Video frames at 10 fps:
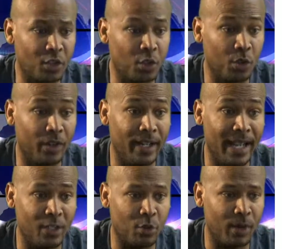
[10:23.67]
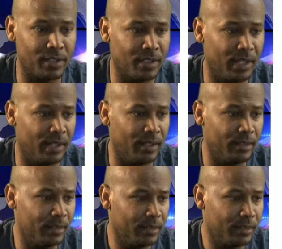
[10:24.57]
you're interested
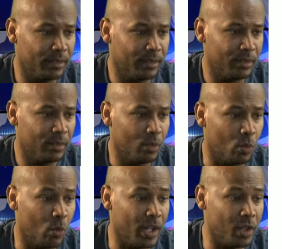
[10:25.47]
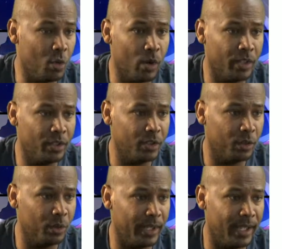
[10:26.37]
in, what you want to
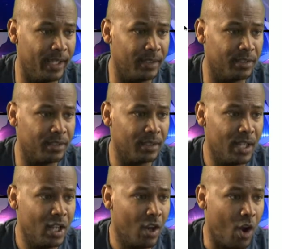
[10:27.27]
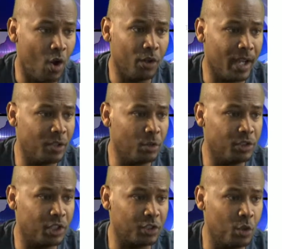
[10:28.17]
do is, all you got to do
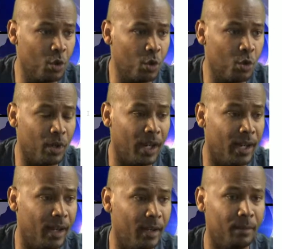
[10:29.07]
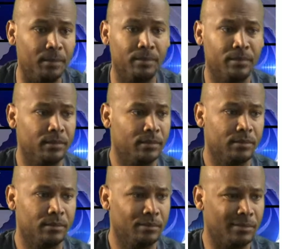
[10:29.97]
is just Google,
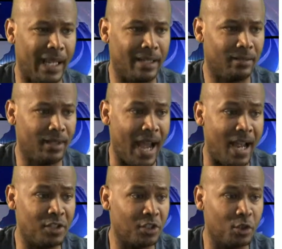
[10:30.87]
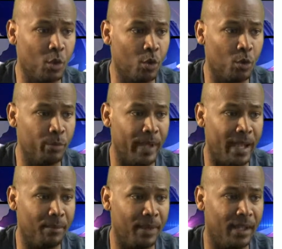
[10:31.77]
like I just Googled
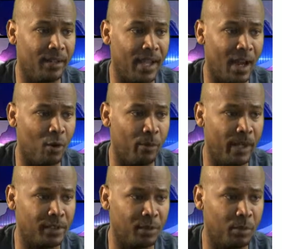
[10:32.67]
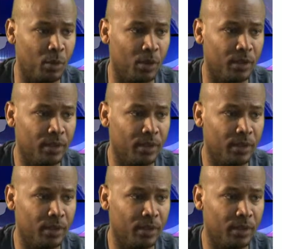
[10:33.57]
Madman Yahoo message board.